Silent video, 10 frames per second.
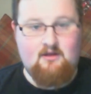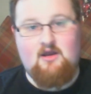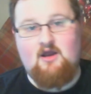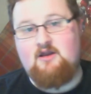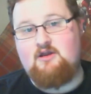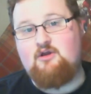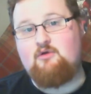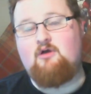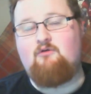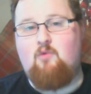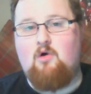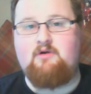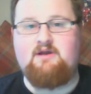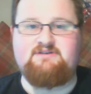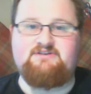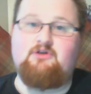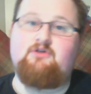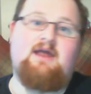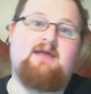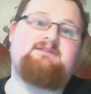and a unit of warriors to go
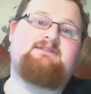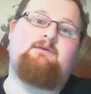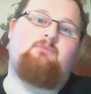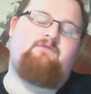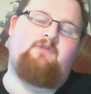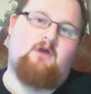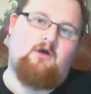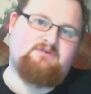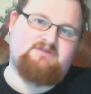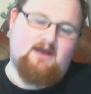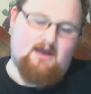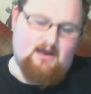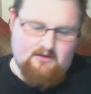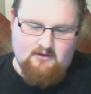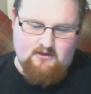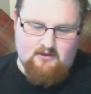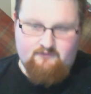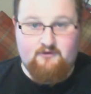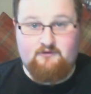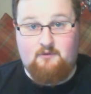nicely with the Ghost Ark
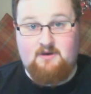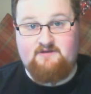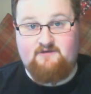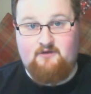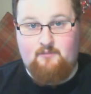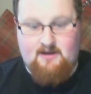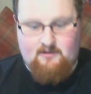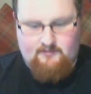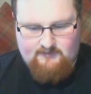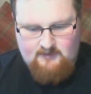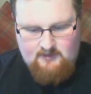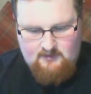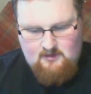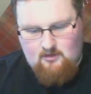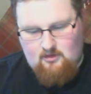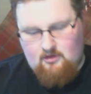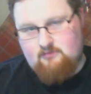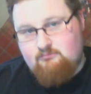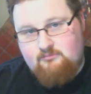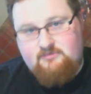for £22. Or
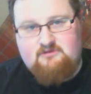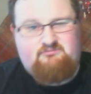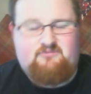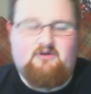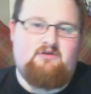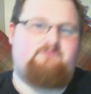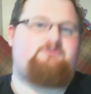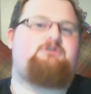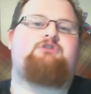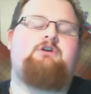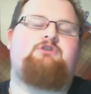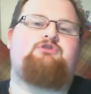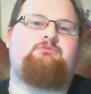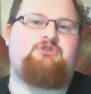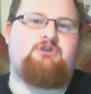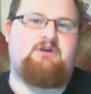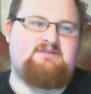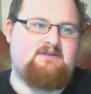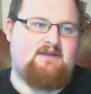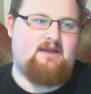you've just got your troops choice
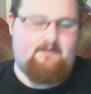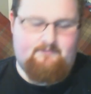in there.